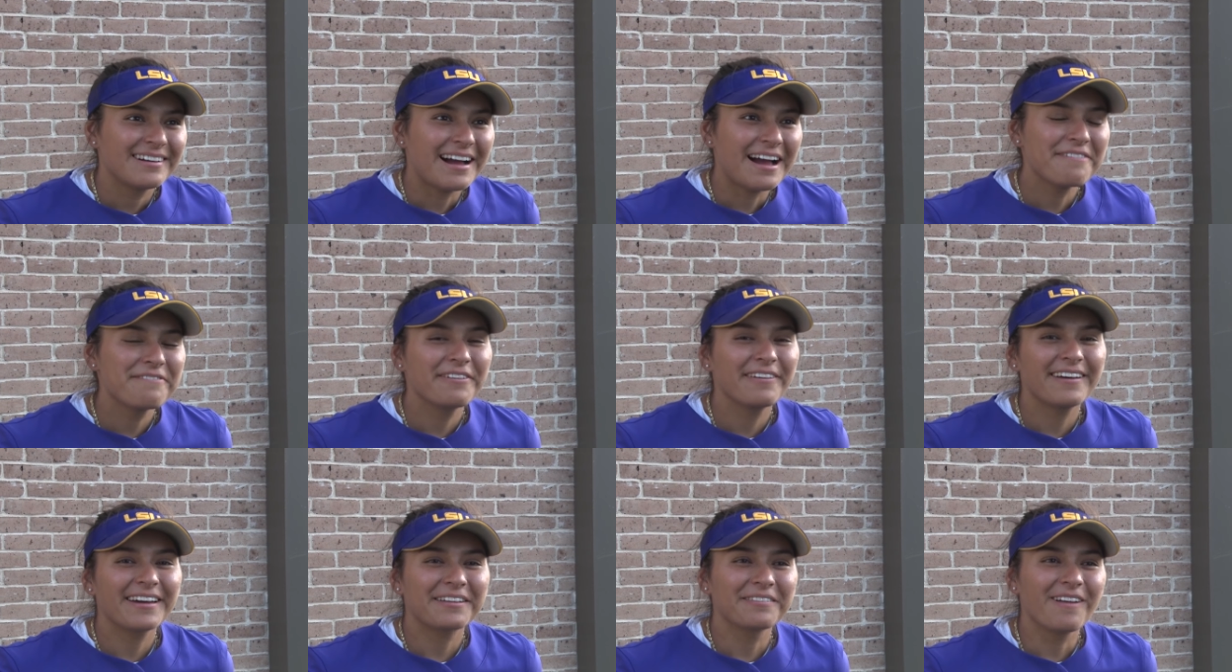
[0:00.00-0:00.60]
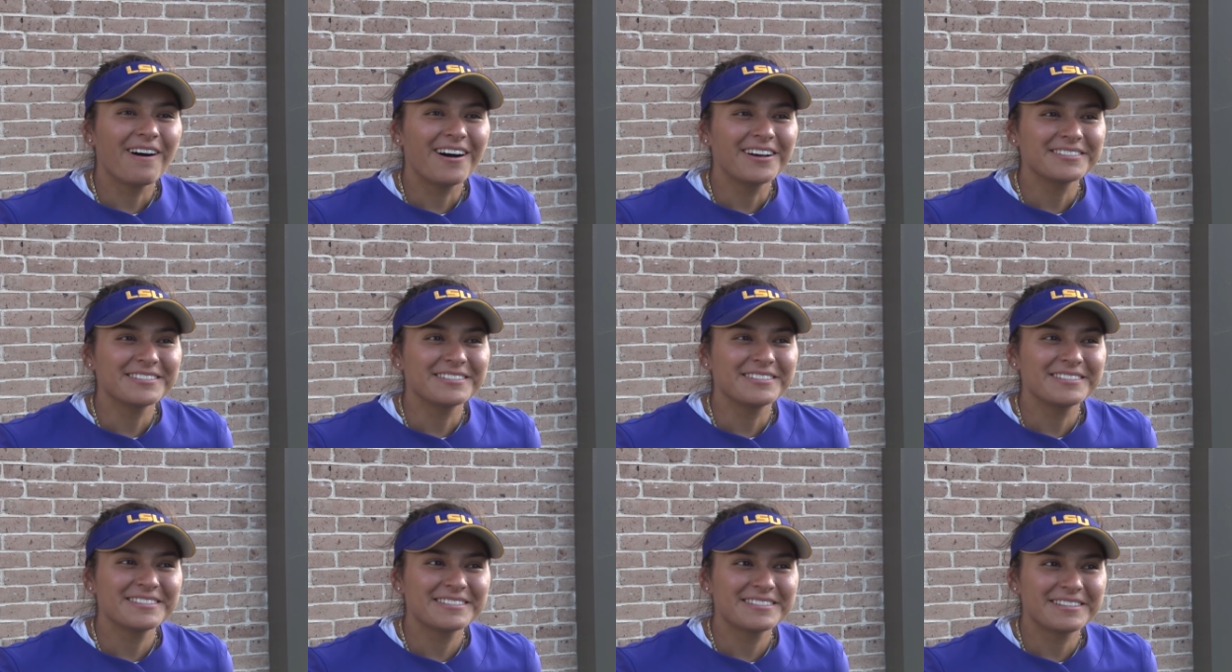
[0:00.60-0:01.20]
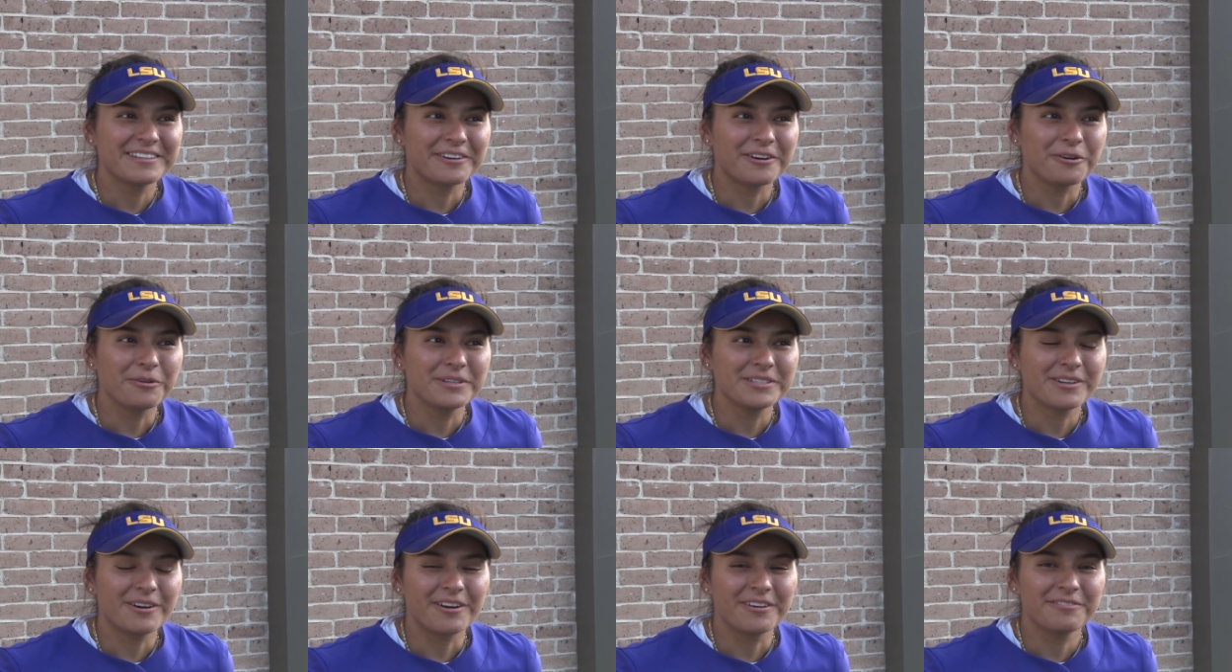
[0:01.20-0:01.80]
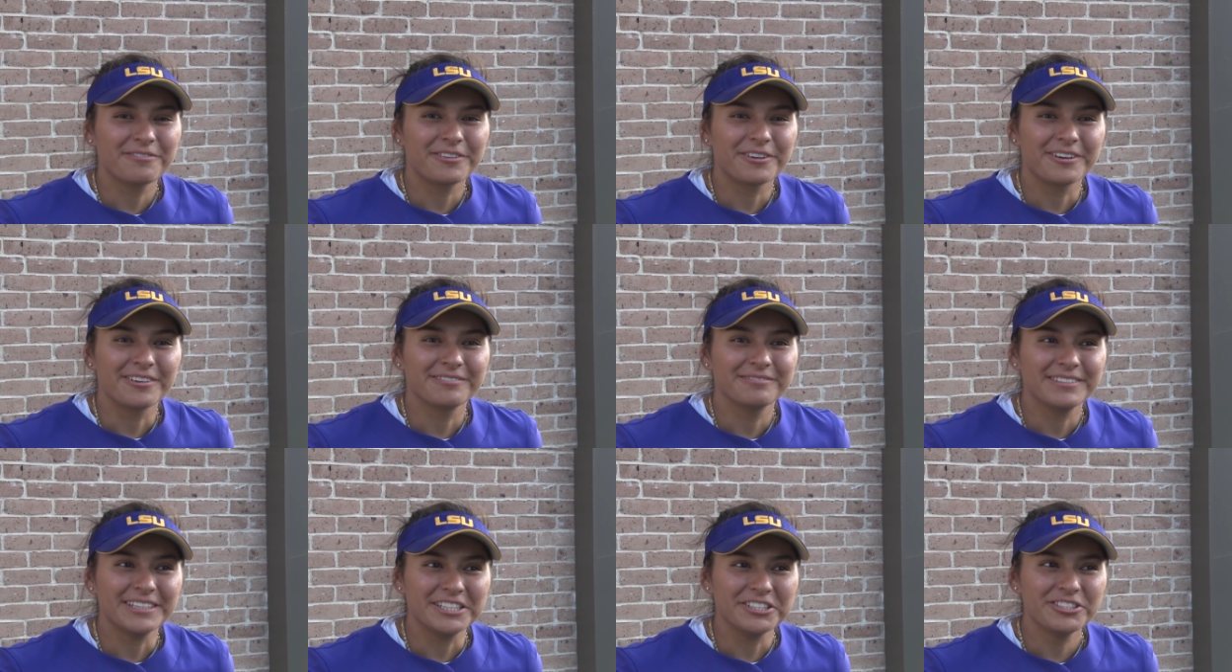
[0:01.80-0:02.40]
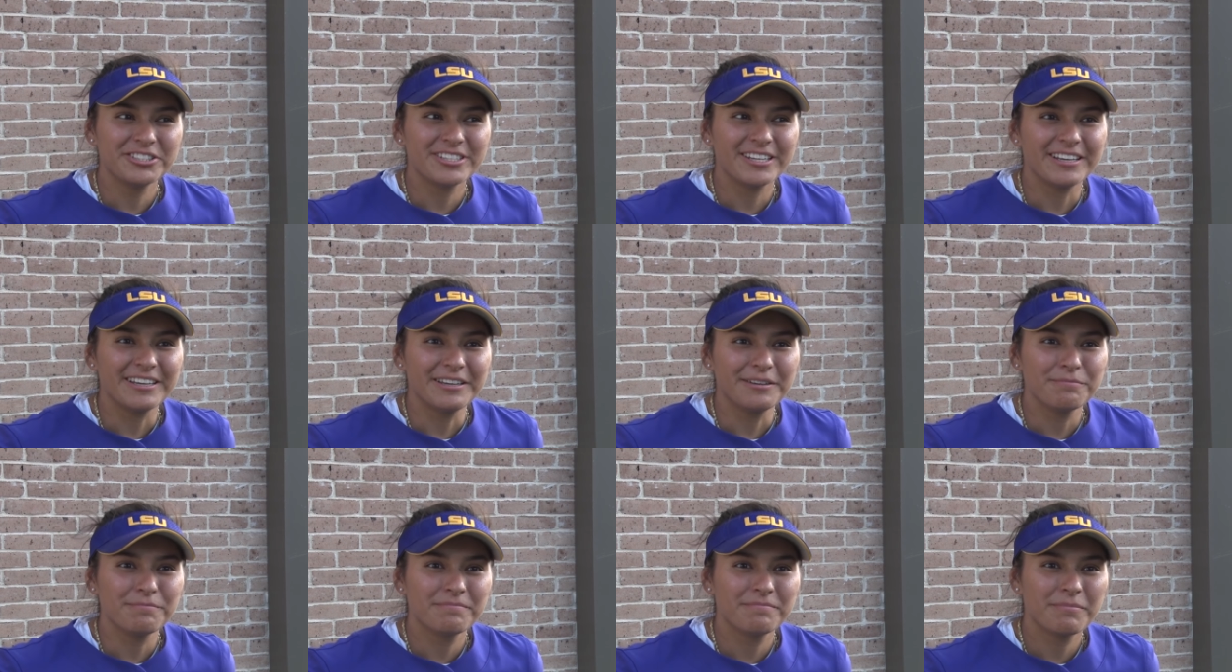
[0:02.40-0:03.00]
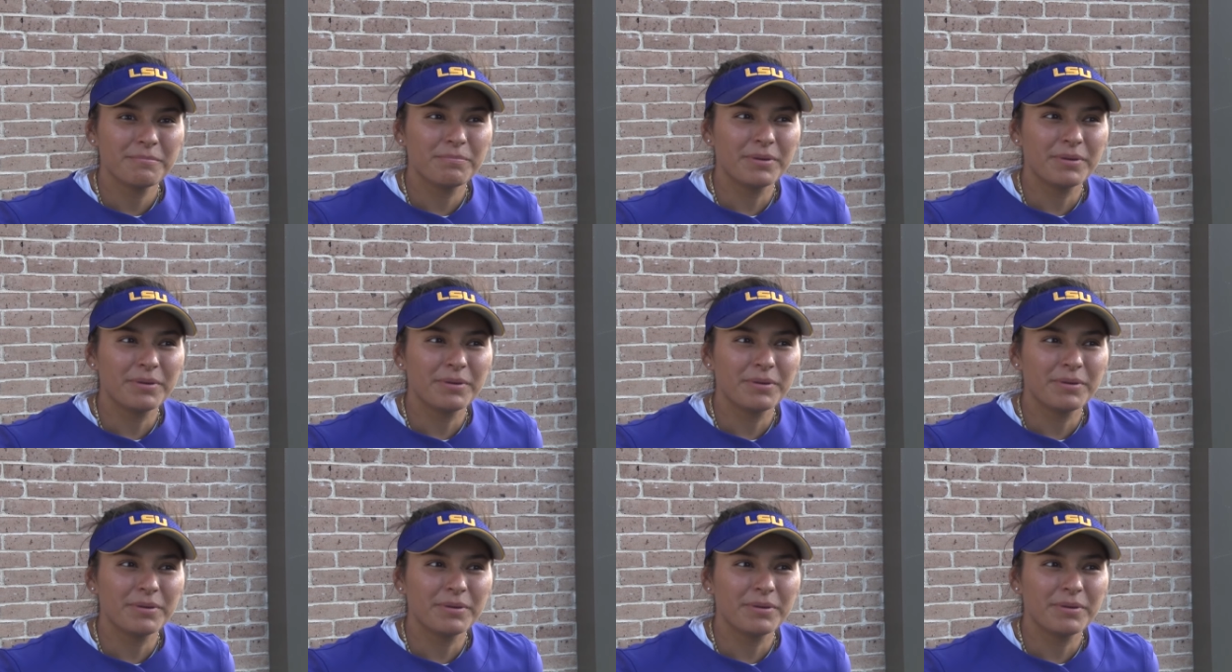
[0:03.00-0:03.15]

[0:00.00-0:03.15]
I feel like losses, they're always hard for each team.